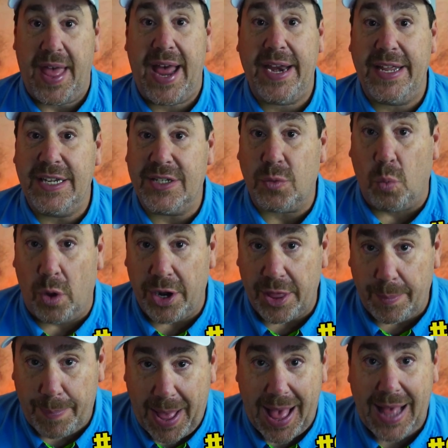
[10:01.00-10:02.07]
that is one of
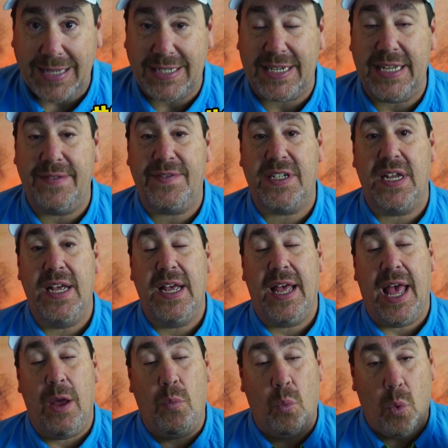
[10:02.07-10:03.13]
the positives,
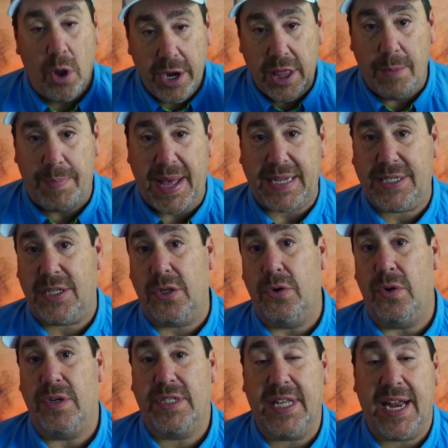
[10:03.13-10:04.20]
and one of the best
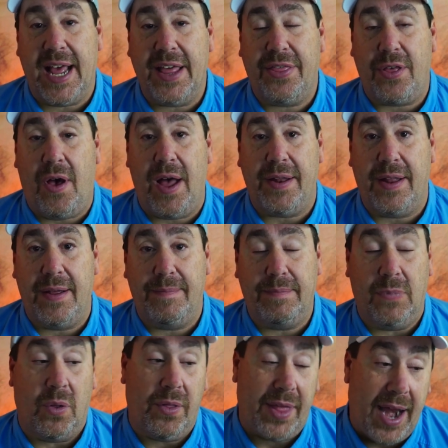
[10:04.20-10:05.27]
lures that I thought,
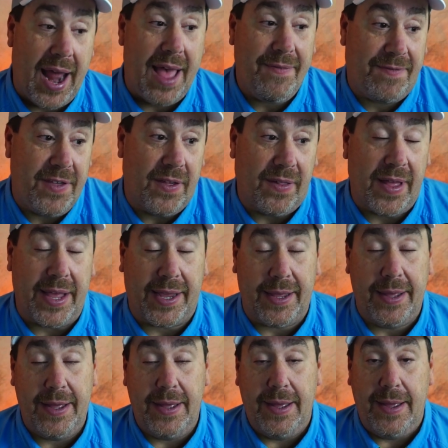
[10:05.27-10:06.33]
well, that I feel like
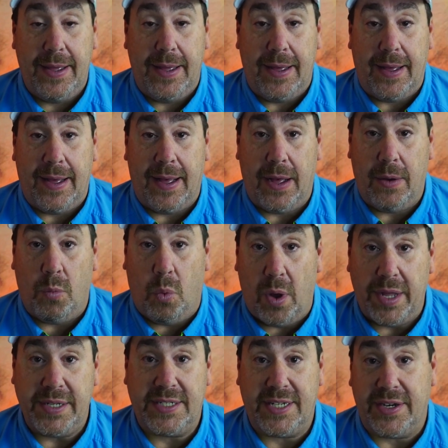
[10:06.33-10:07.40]

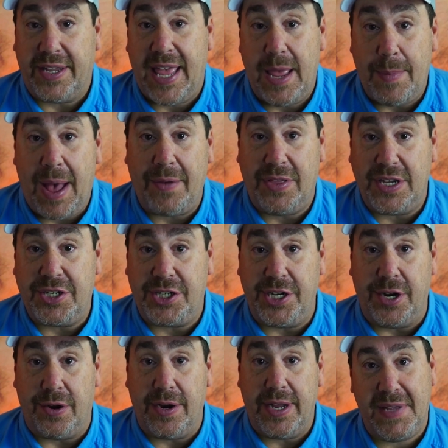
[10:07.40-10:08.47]
that came out this
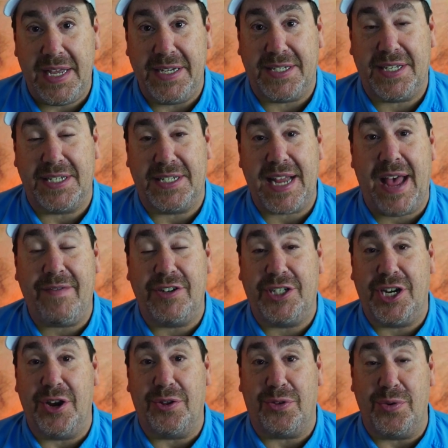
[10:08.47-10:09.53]
year, is the
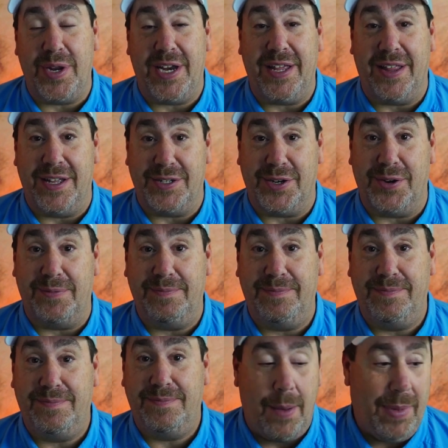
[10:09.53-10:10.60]
Savage Gear 3D Lizard.
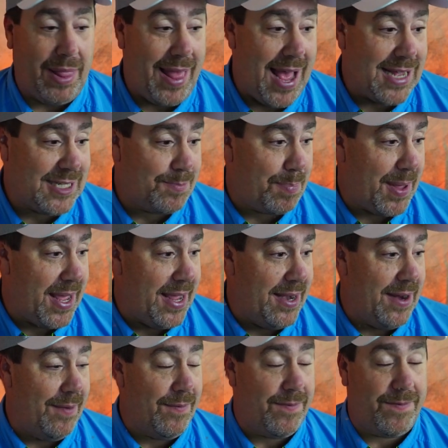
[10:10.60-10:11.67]
On my last
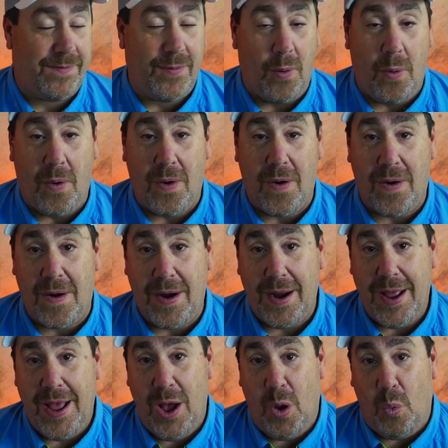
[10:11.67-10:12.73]
bait for
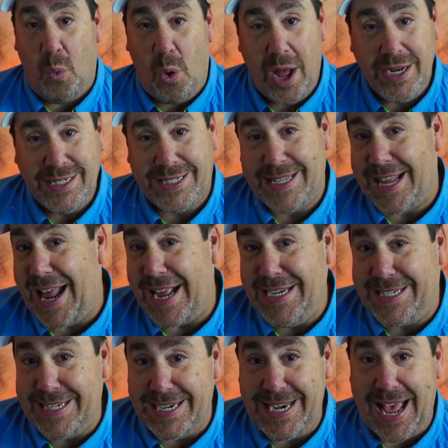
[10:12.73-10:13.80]
ones that I
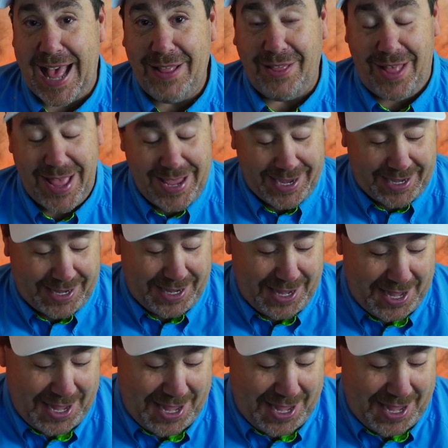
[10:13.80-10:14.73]
did not like,